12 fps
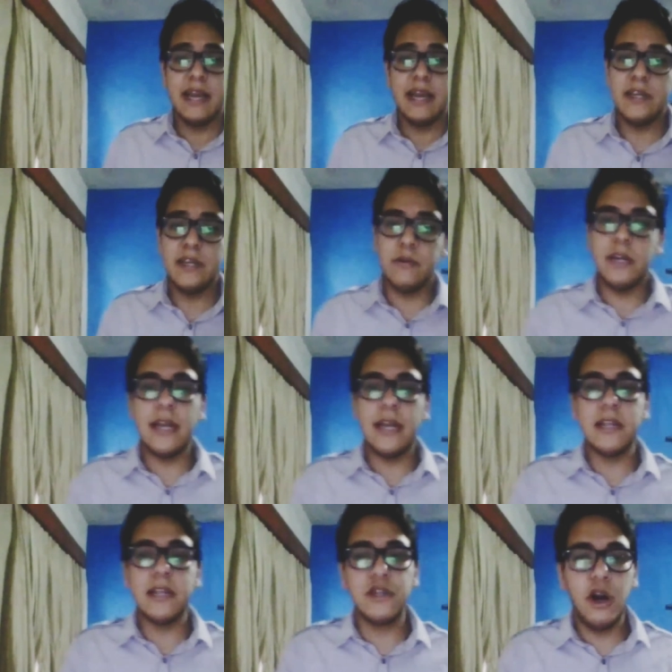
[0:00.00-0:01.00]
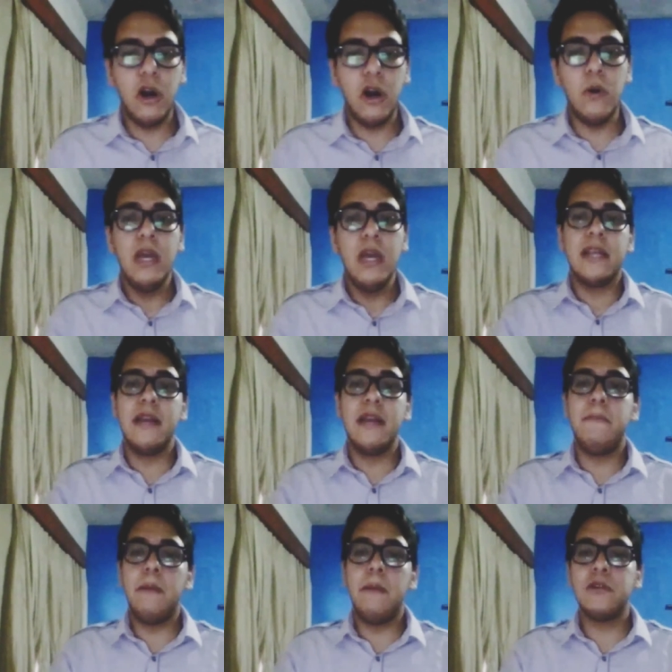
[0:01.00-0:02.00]
history can show the
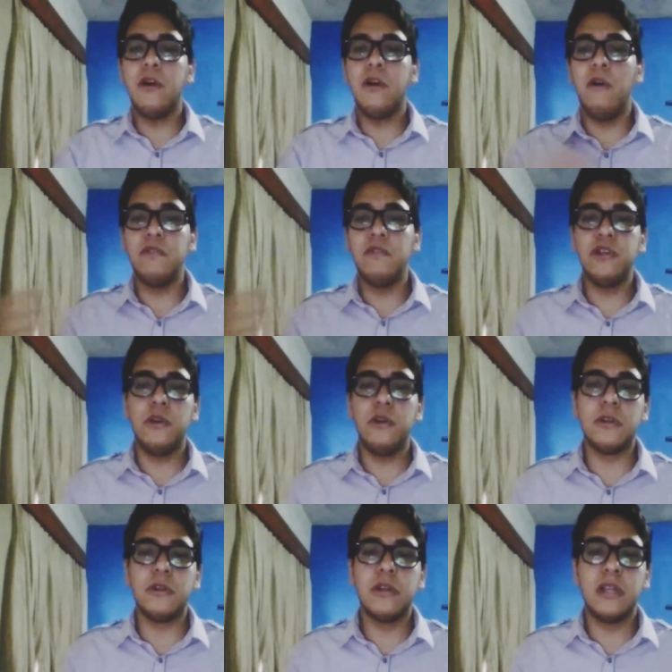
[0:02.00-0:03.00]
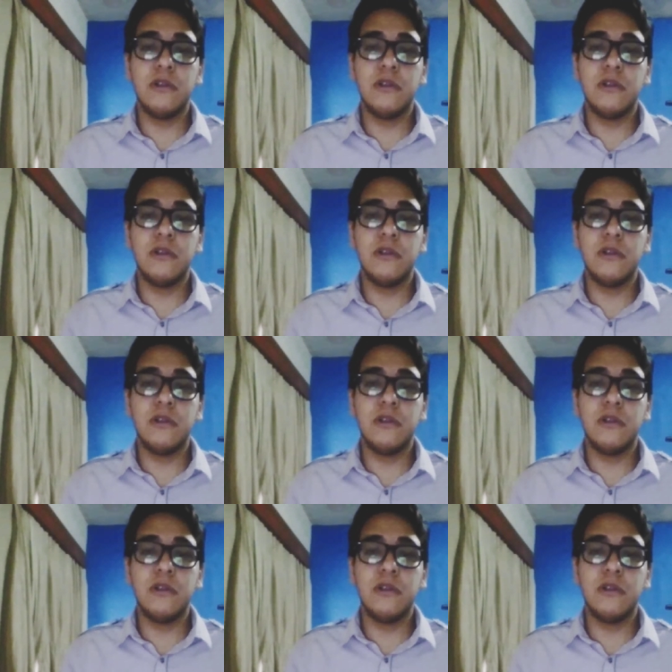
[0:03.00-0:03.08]
purpose of your